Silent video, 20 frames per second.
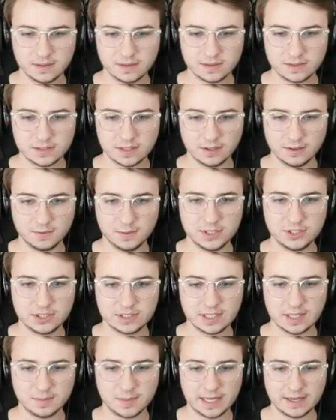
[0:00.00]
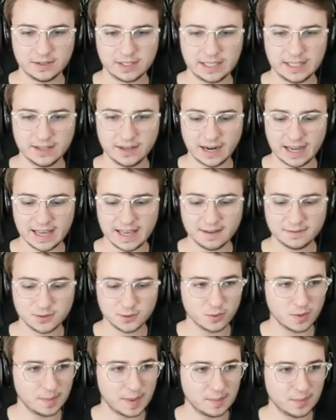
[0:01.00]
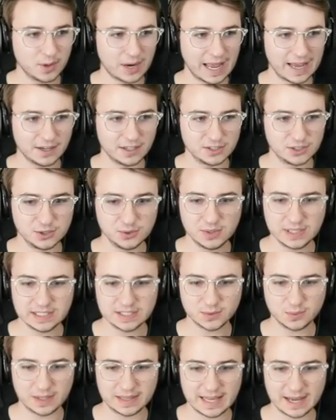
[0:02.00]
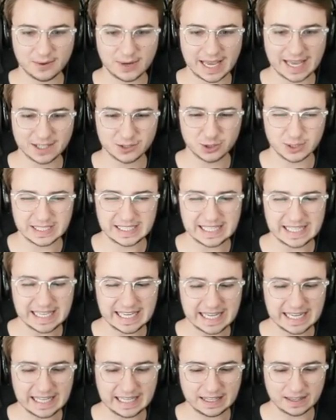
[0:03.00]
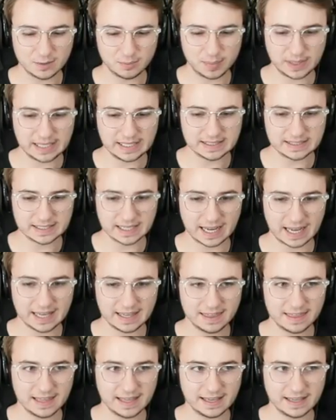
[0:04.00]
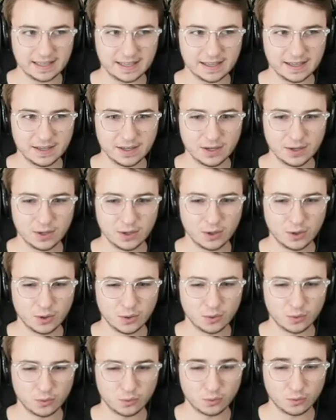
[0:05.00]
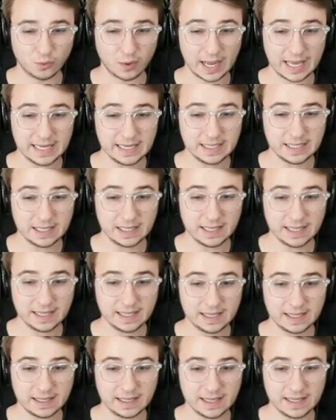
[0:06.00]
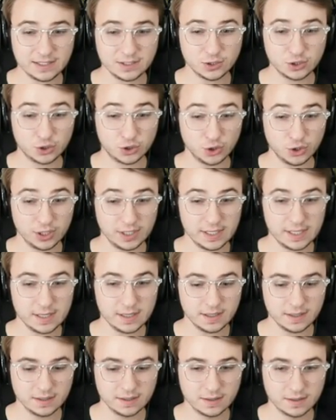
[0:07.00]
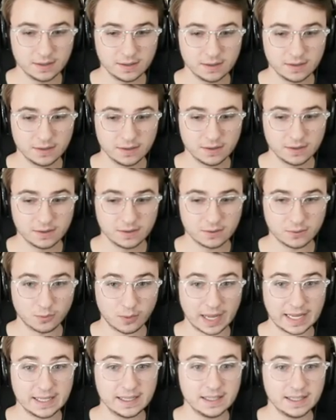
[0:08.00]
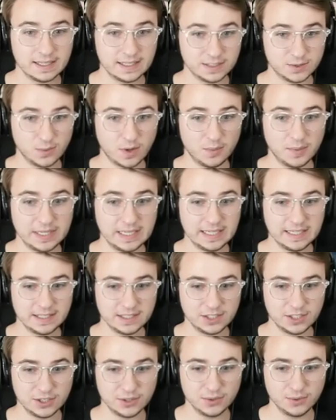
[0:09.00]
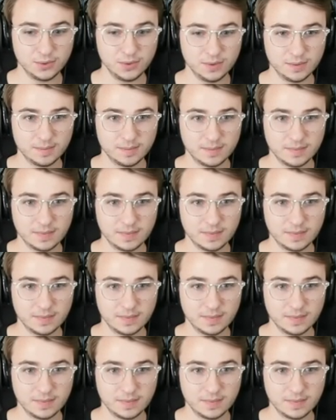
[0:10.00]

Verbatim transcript: So if we just come down here, I have to remember how to do this without actually eating the pizza. I think right click is good. Right click is what we need to do.